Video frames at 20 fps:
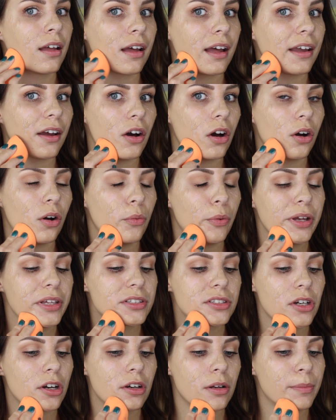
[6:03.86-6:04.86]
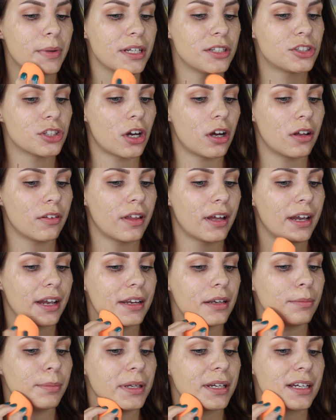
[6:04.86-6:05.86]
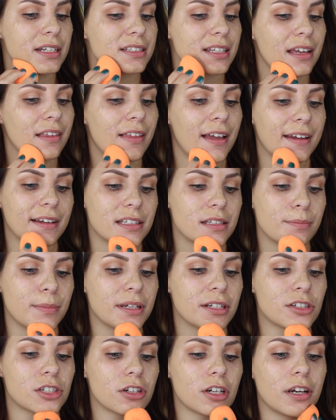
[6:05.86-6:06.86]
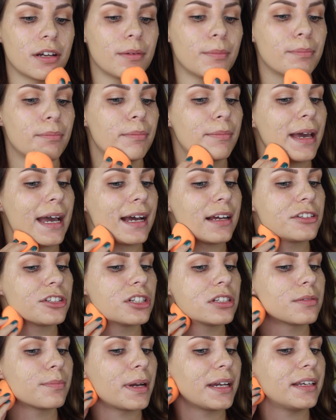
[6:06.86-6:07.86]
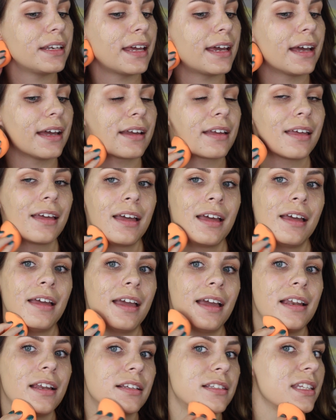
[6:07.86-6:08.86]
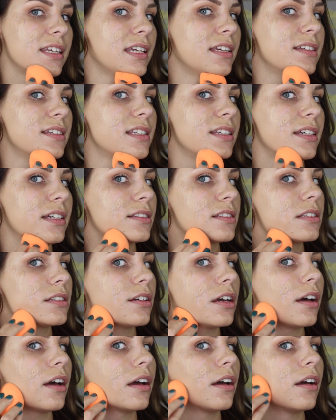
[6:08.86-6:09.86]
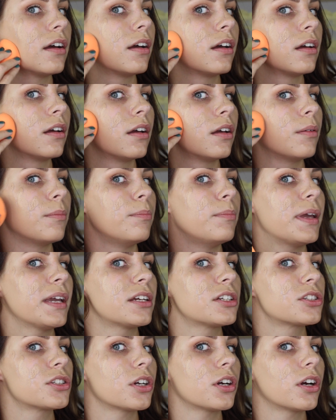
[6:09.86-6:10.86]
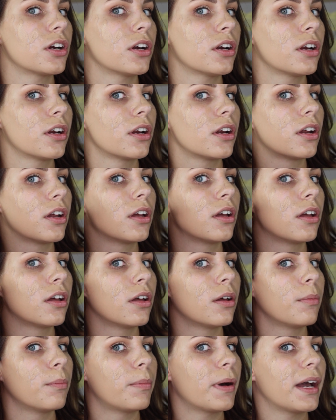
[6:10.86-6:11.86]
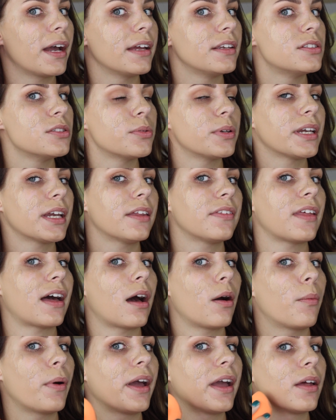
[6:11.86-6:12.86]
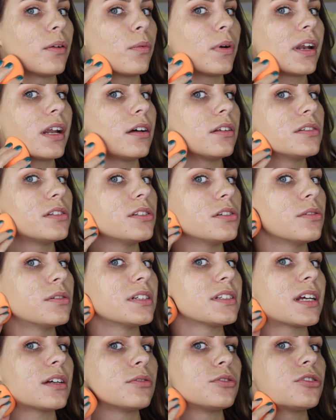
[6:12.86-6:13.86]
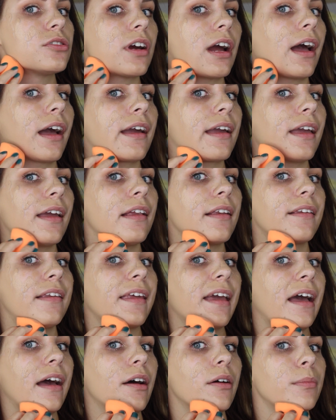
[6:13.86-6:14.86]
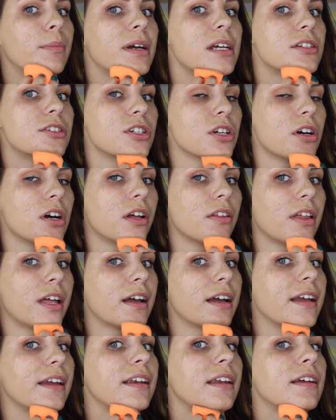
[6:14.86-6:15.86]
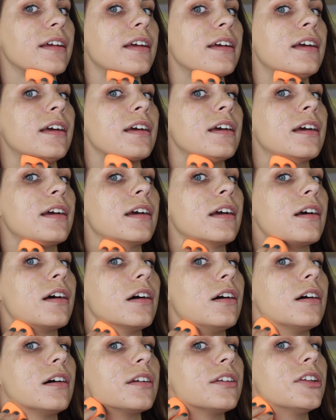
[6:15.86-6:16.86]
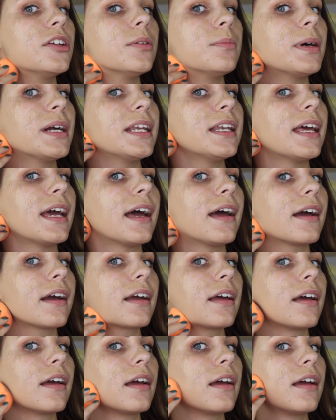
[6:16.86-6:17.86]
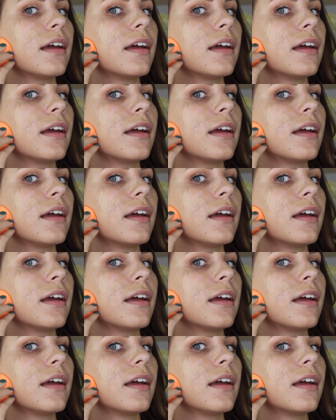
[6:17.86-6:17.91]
I always start on my jawline because I like to make sure it matches my neck, and it's easiest to make sure by doing it that way. And what I'll do is I'll drag it down my jawline, onto my neck,